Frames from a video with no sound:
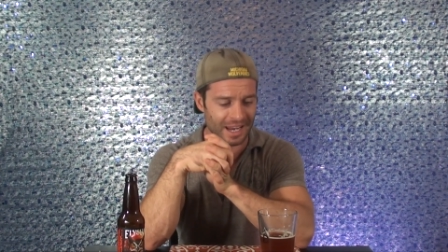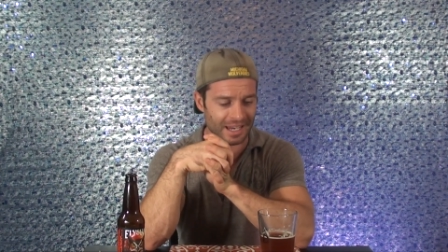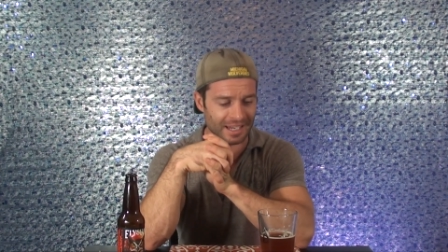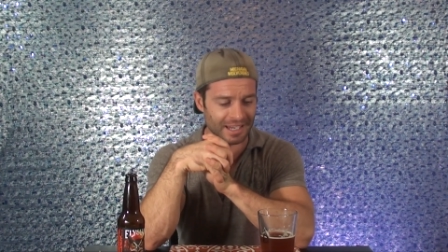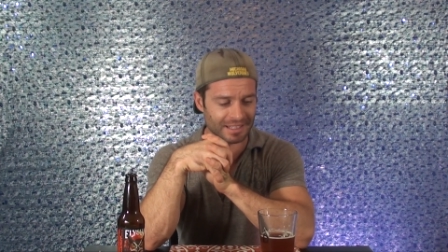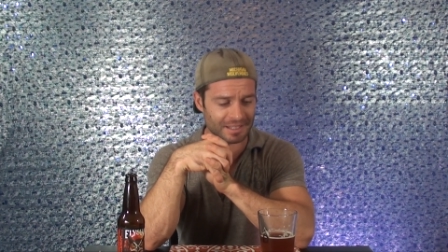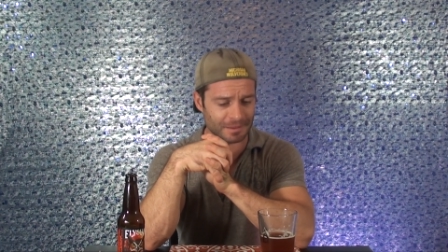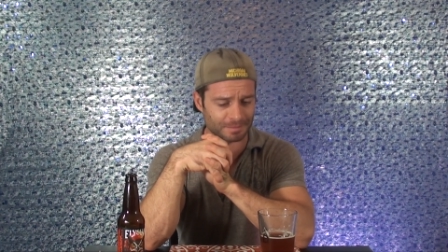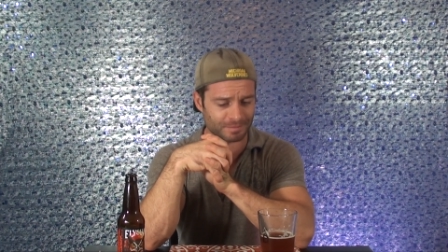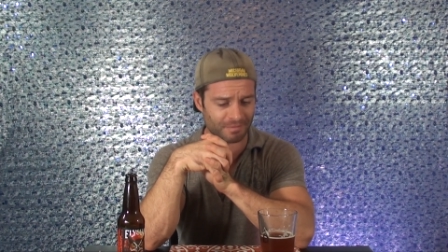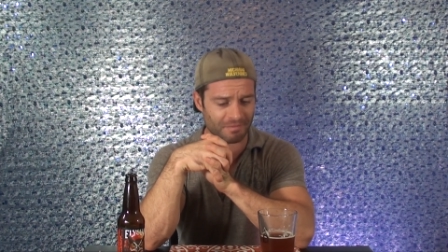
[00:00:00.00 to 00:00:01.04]
It
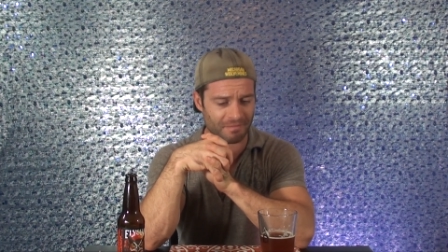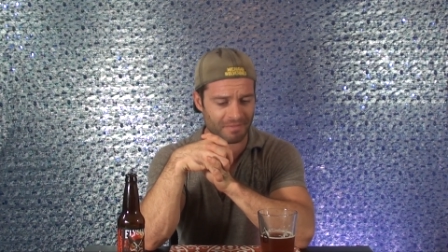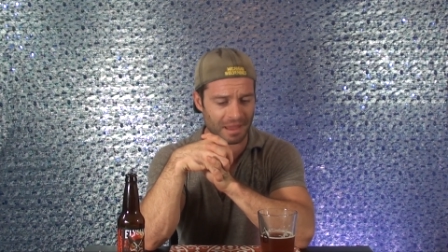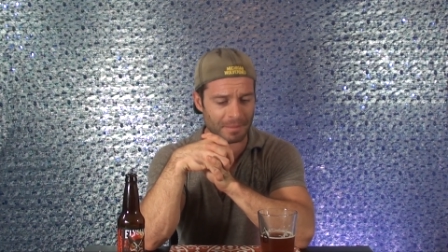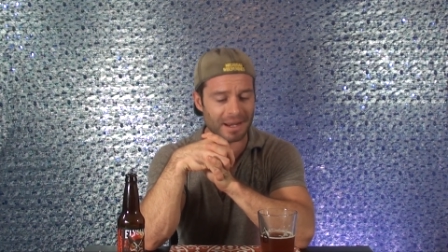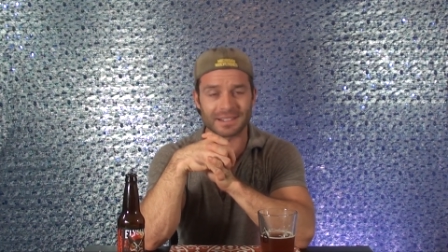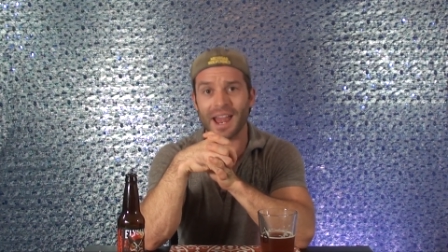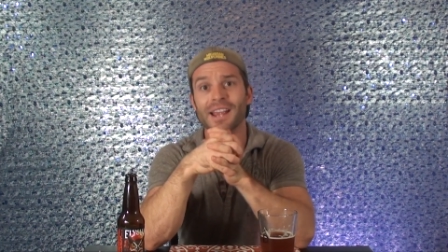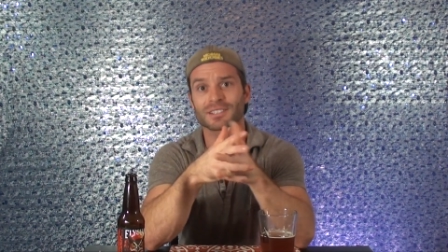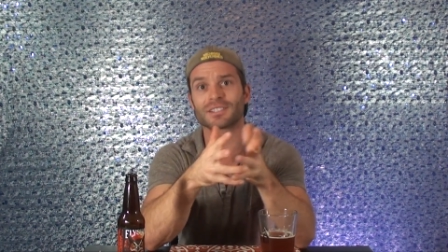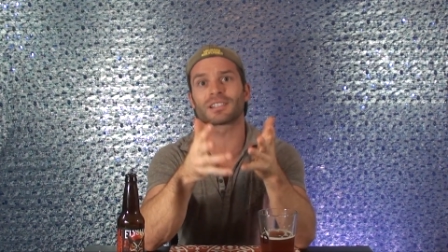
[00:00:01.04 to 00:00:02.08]

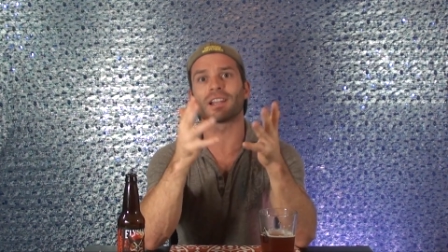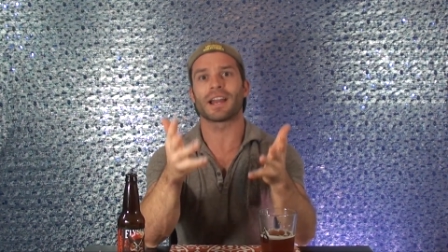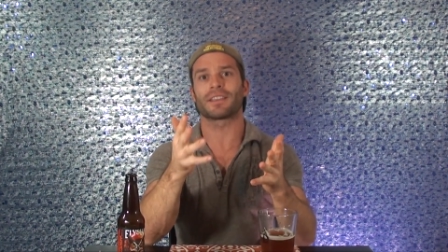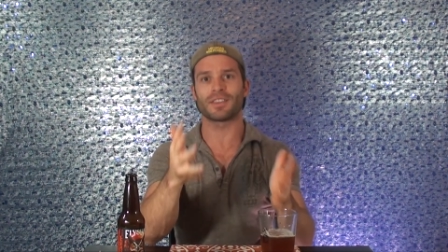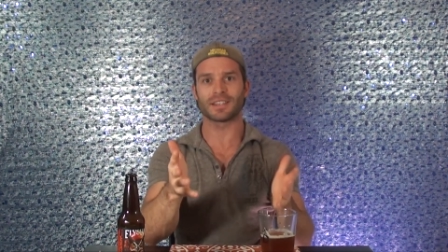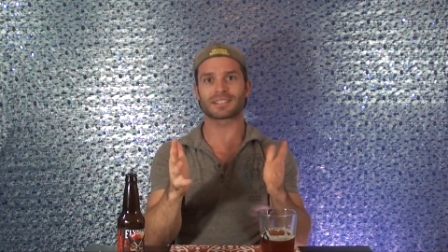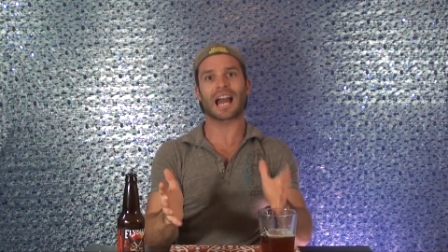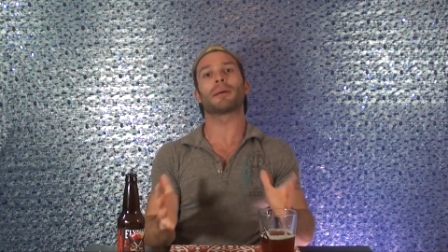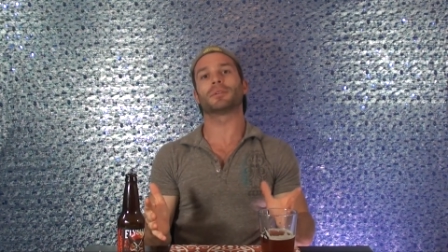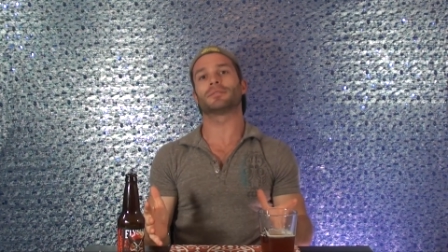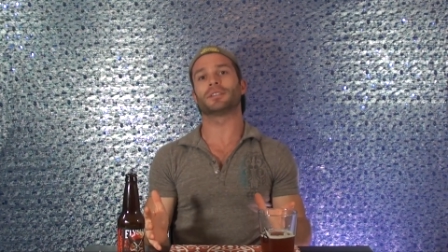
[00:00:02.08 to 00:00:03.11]
tastes like this
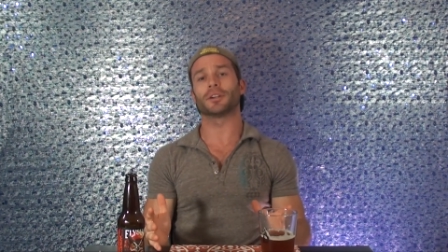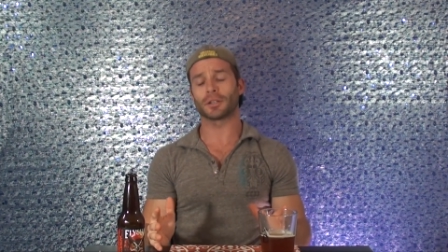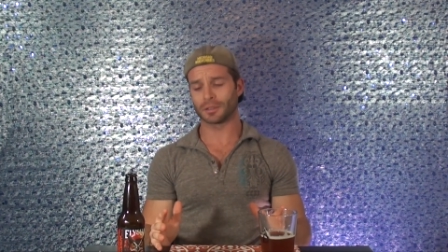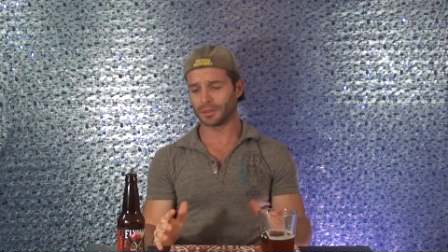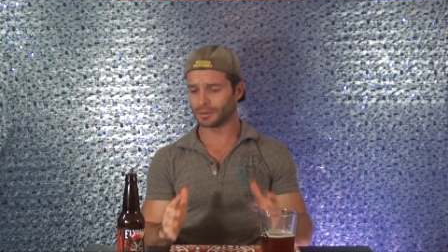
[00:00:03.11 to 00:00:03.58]
time of year.